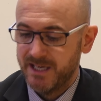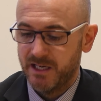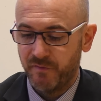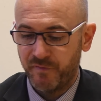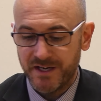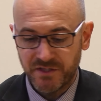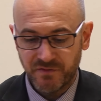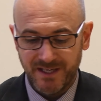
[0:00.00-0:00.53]
Now
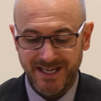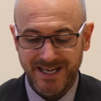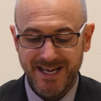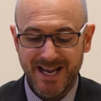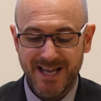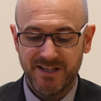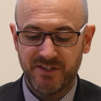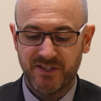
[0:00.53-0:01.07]
effectively,
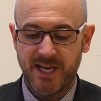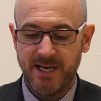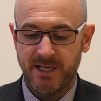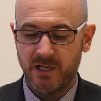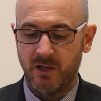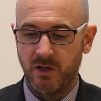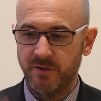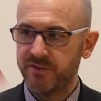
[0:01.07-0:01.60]
he had a set of
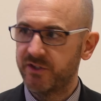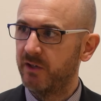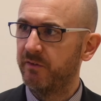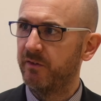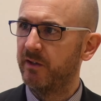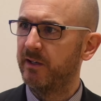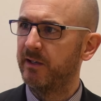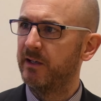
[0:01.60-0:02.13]
cards,
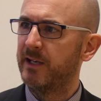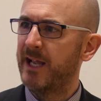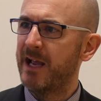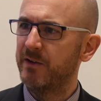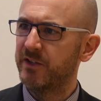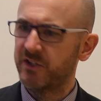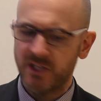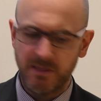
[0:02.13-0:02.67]
so
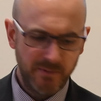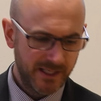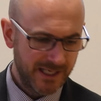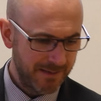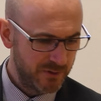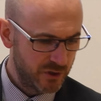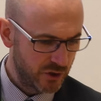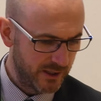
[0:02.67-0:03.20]
that's some of the
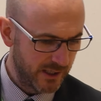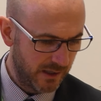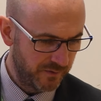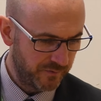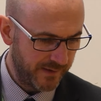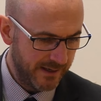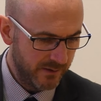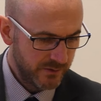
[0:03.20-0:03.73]
chemistry that I
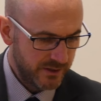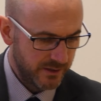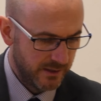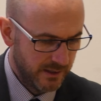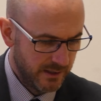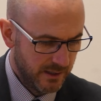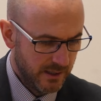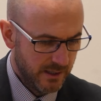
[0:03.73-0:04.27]
found.
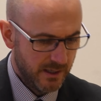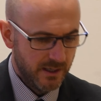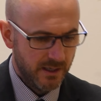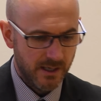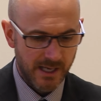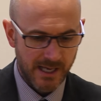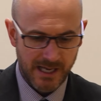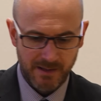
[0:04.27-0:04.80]

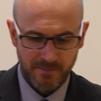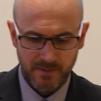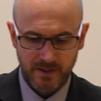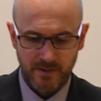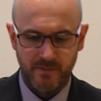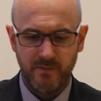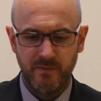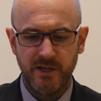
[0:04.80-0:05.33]

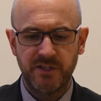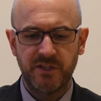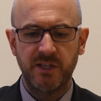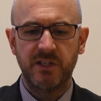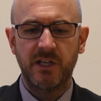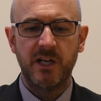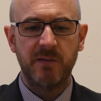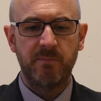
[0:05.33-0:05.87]
This
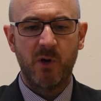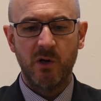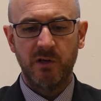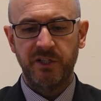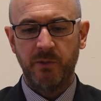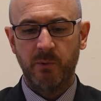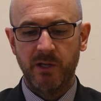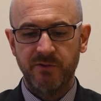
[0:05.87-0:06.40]
is a load of
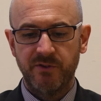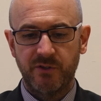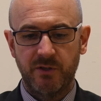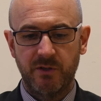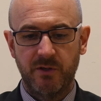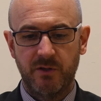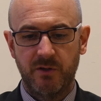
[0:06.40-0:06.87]
biology ones.